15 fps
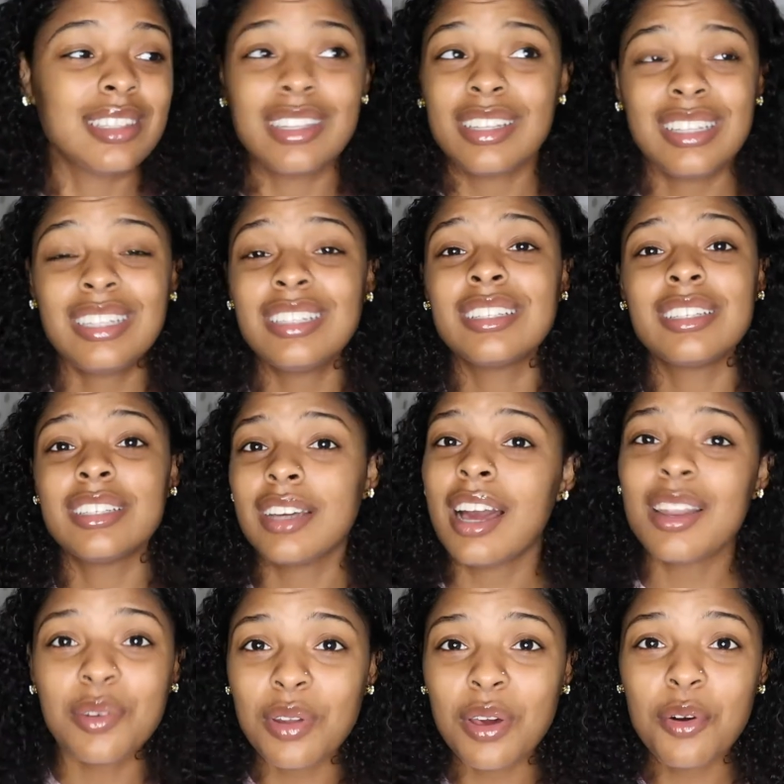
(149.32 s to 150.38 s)

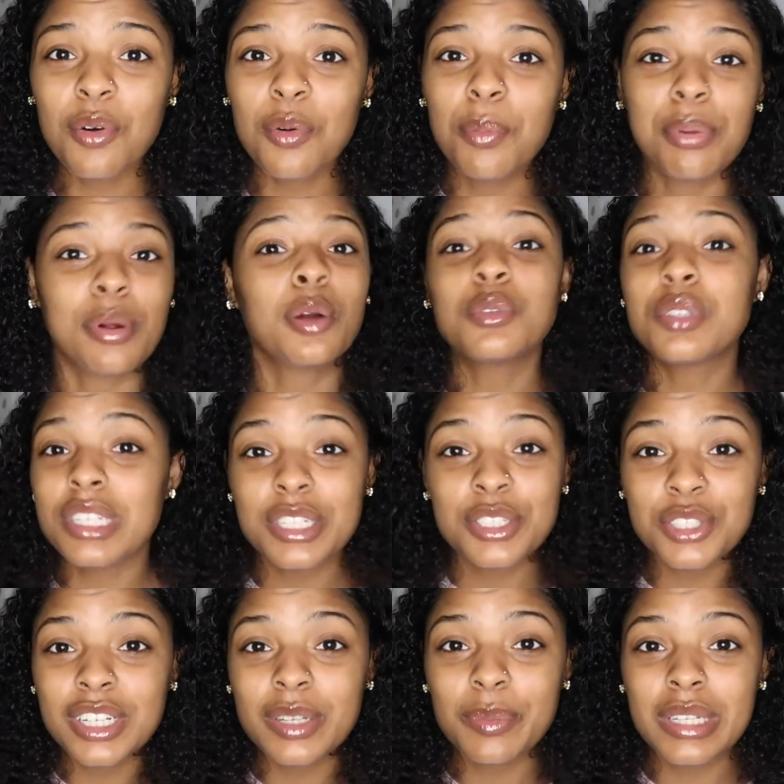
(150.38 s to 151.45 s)
I don't know, protein
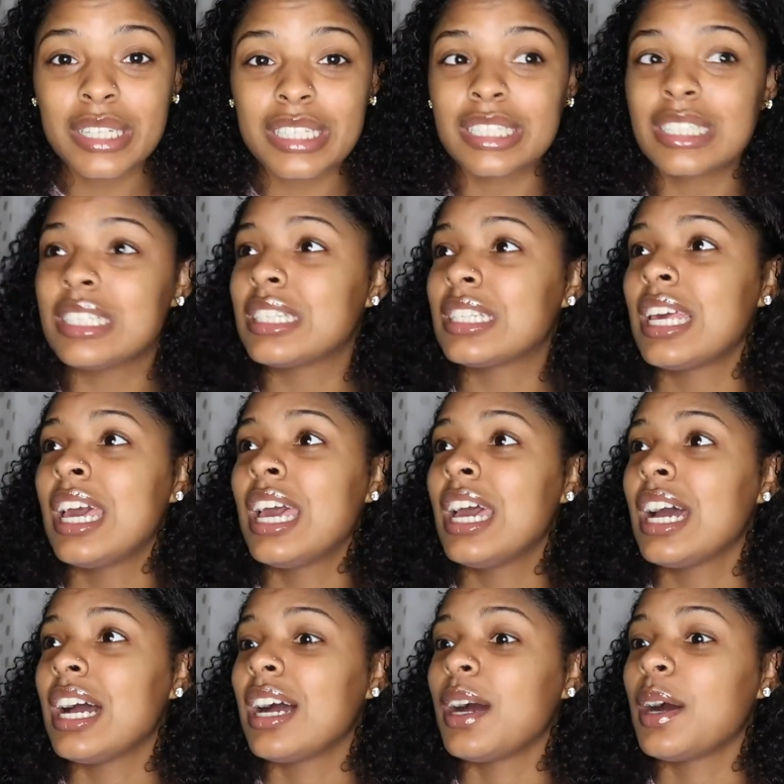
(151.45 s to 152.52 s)
treatments,
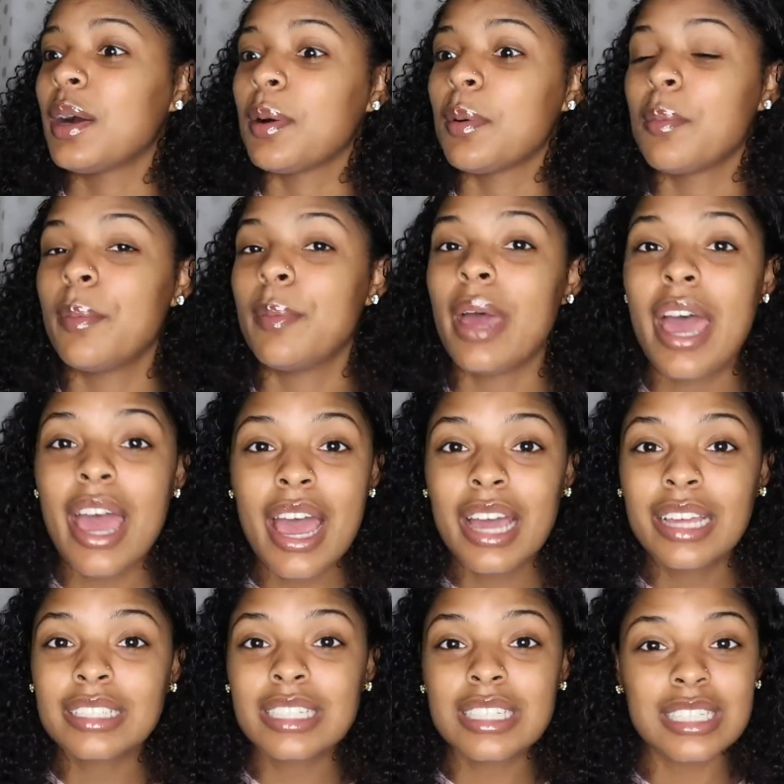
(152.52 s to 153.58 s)

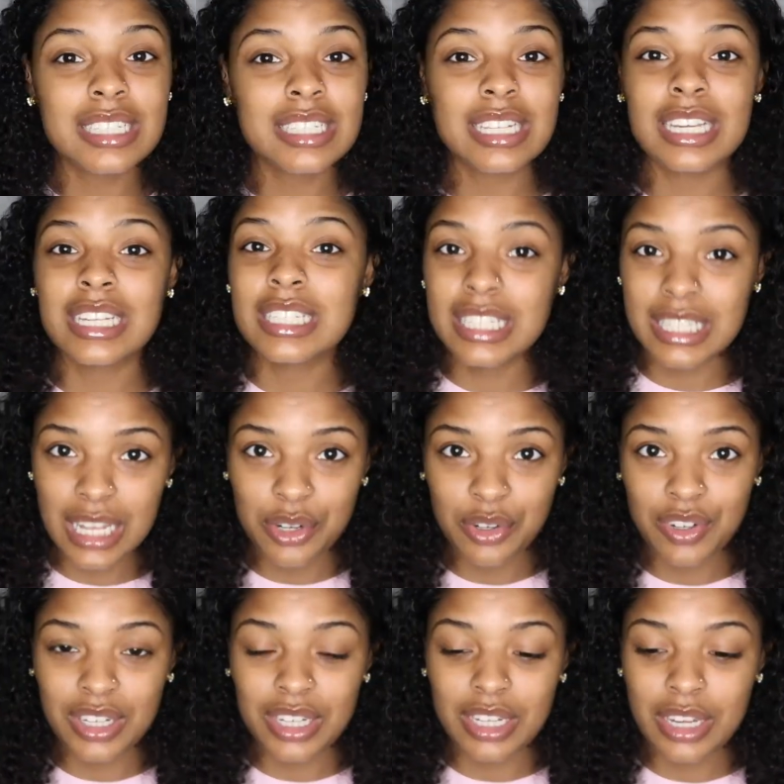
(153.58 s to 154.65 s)
masks,
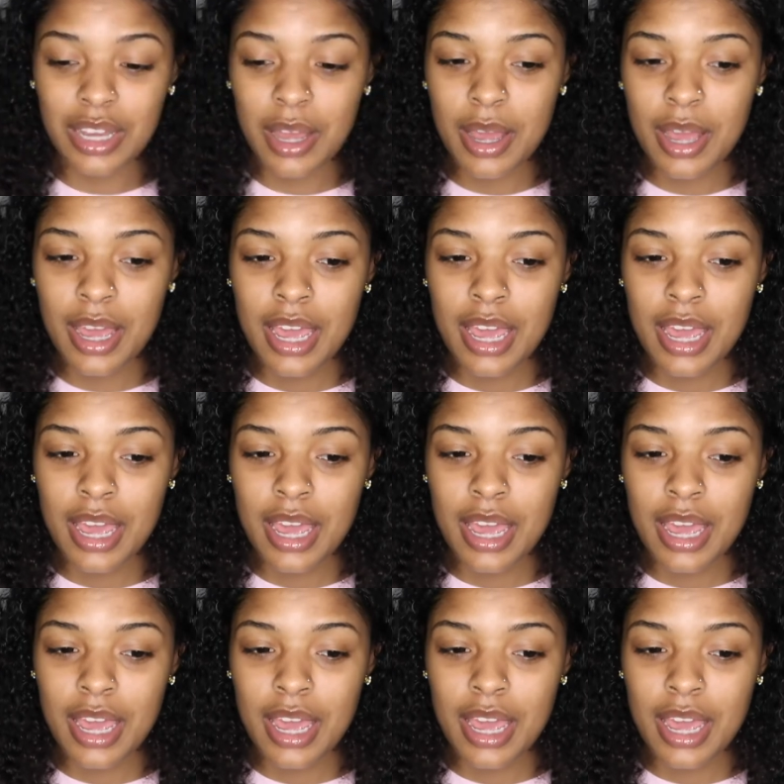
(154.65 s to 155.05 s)
etc.